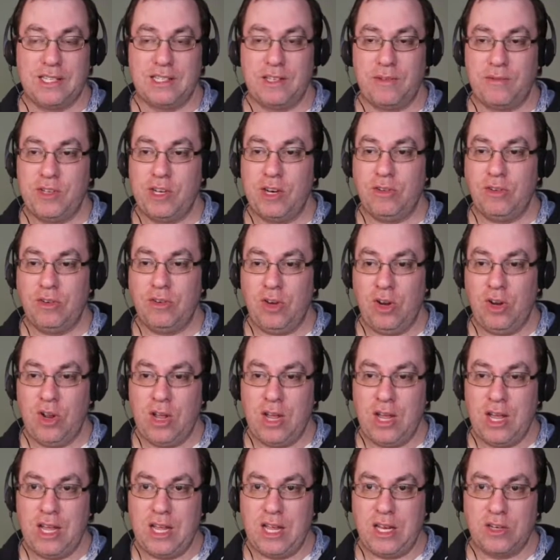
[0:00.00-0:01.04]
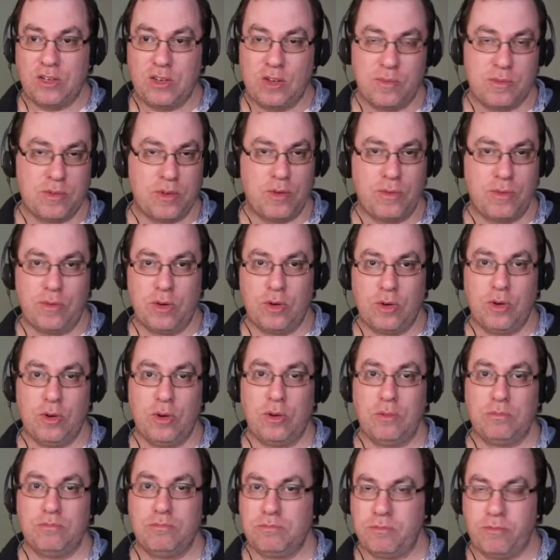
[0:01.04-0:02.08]
If you don't, in terms of your
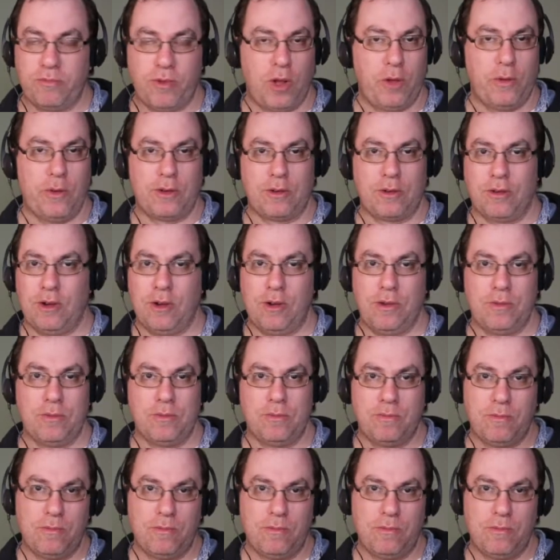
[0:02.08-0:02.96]
follower growth